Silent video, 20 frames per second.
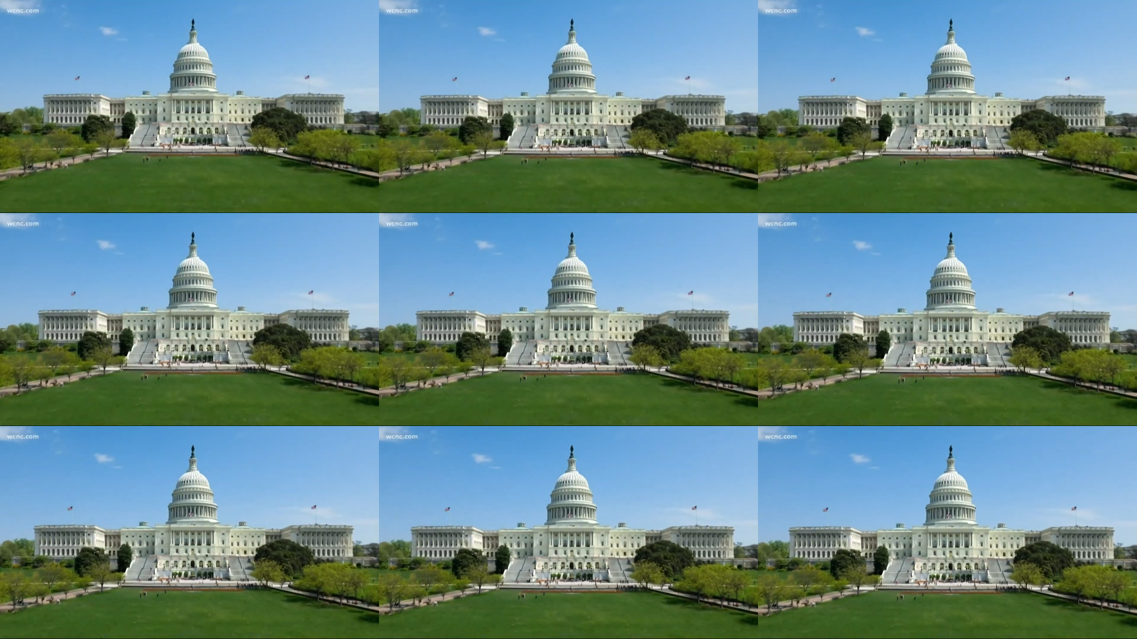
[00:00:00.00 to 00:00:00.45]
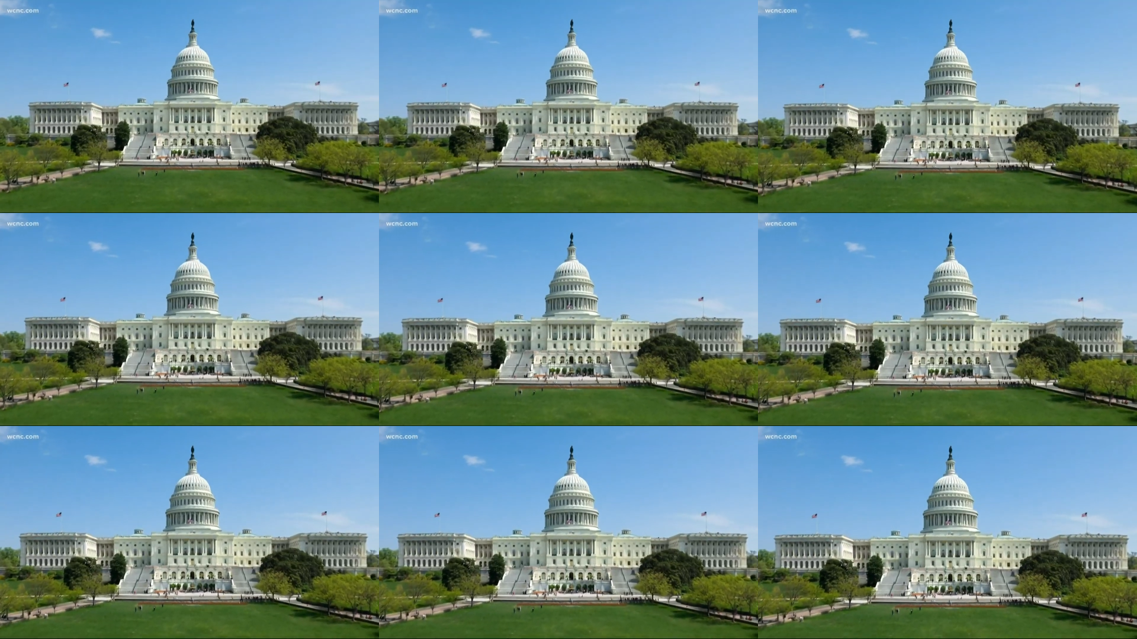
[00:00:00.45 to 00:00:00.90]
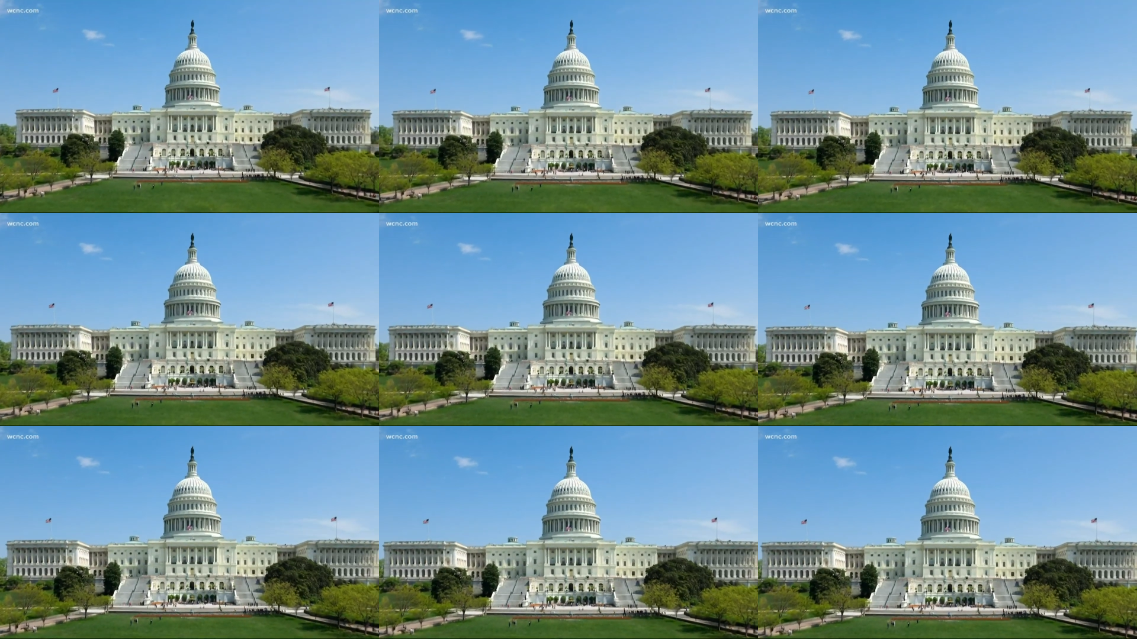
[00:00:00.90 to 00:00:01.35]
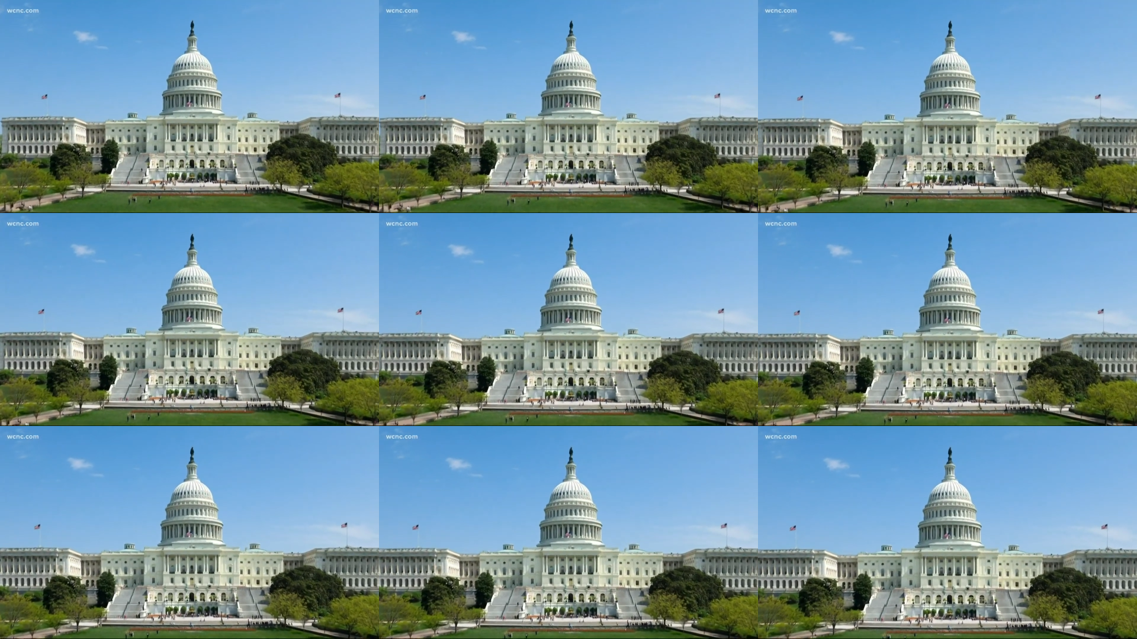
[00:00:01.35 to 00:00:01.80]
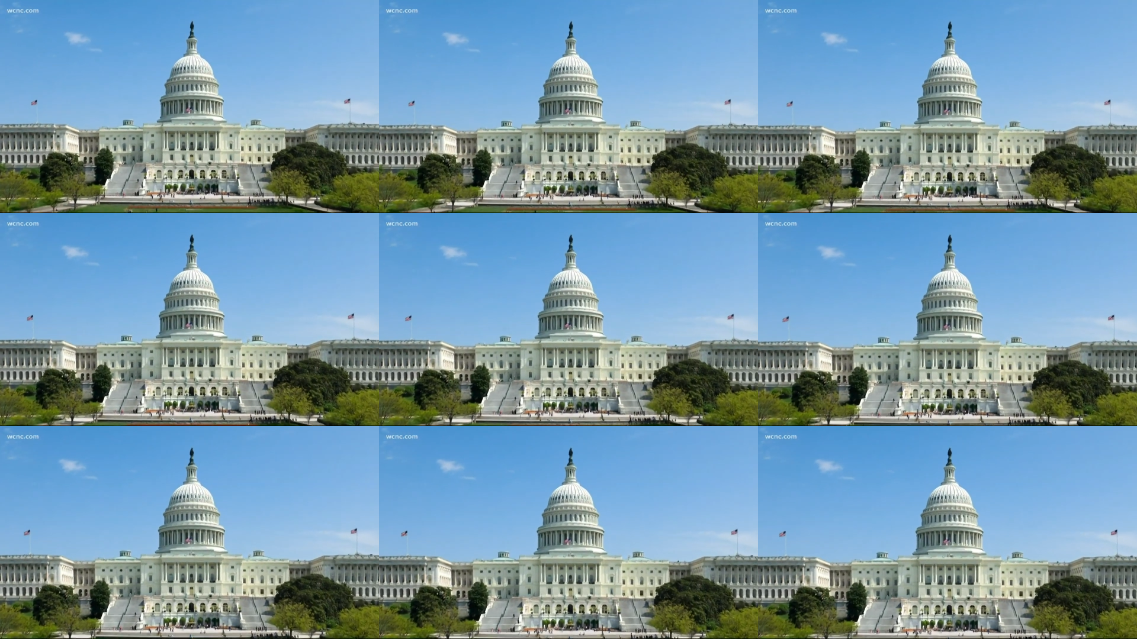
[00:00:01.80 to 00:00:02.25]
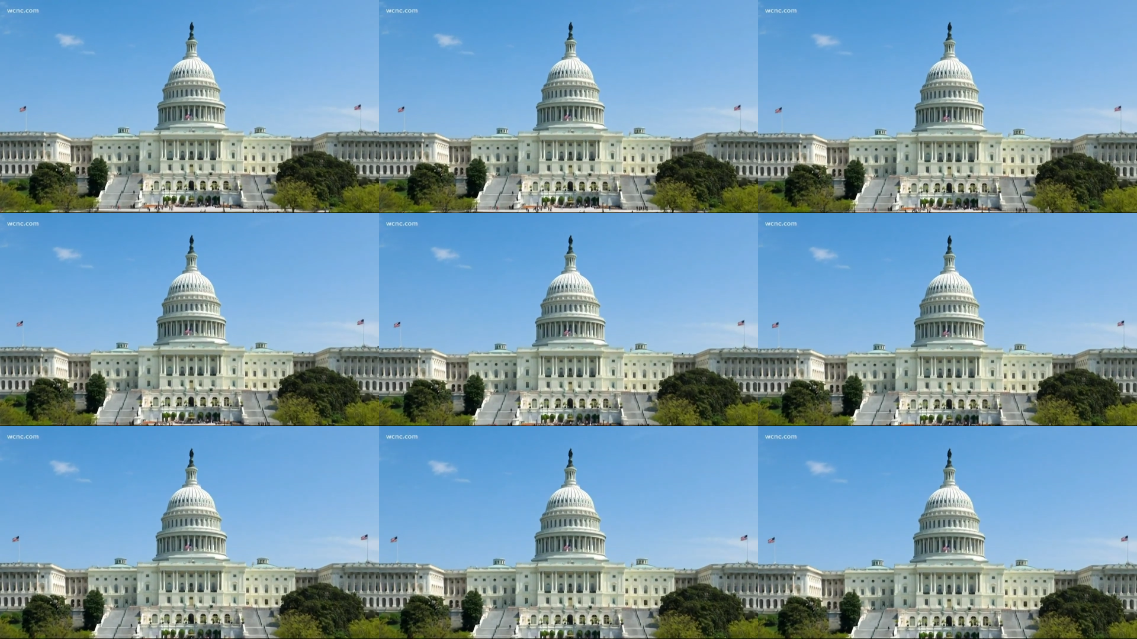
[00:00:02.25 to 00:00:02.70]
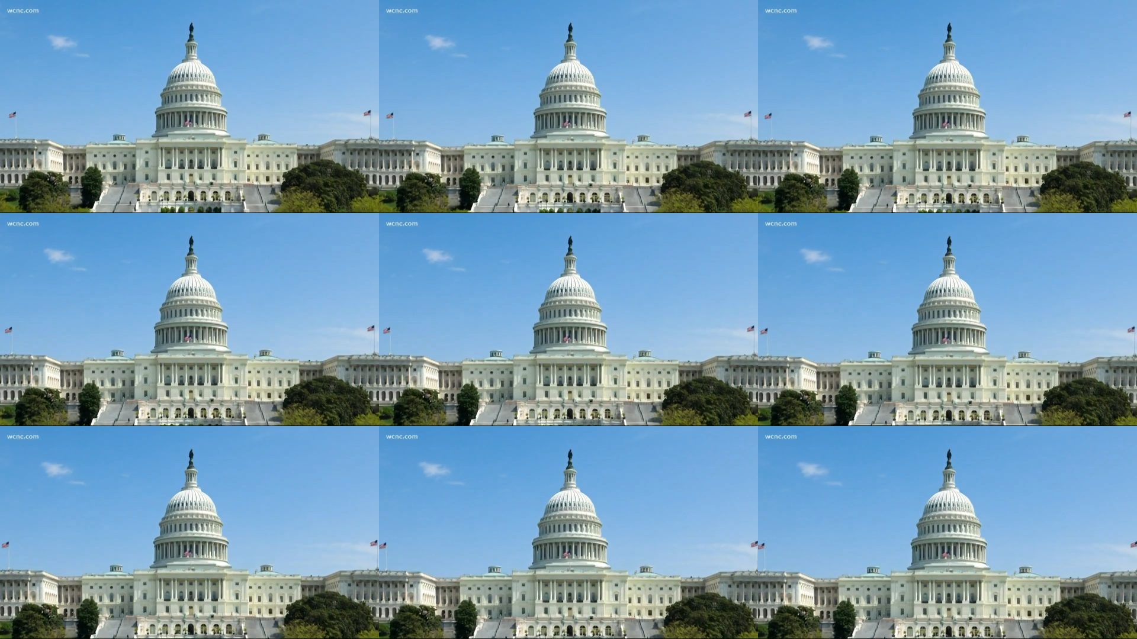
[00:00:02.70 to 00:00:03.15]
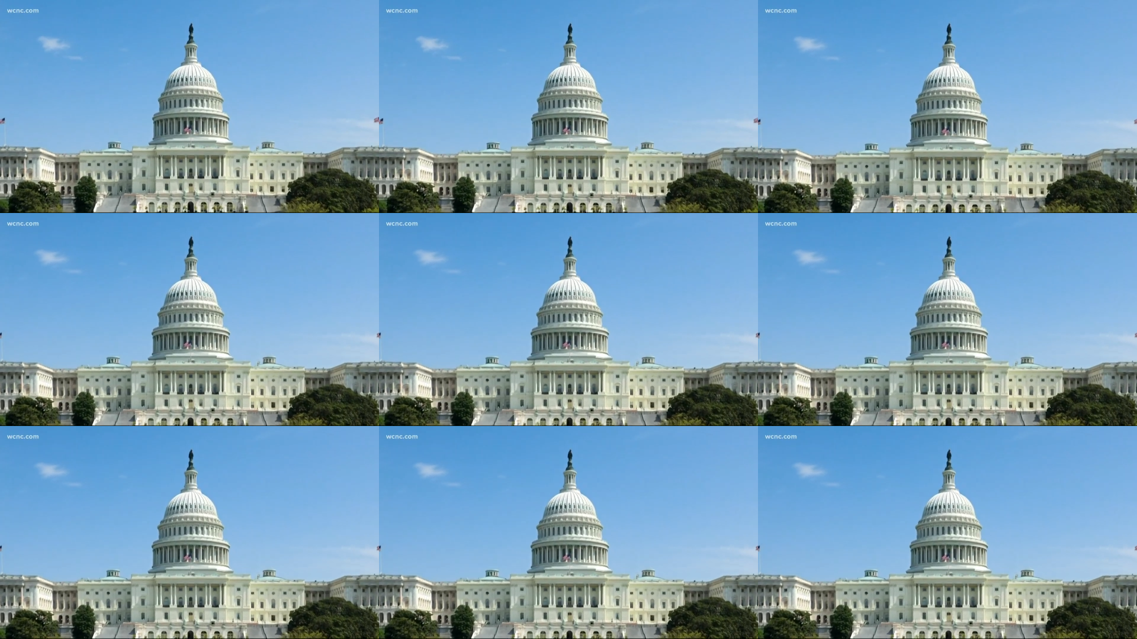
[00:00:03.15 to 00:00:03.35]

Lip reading: Nobody's mouth can be seen.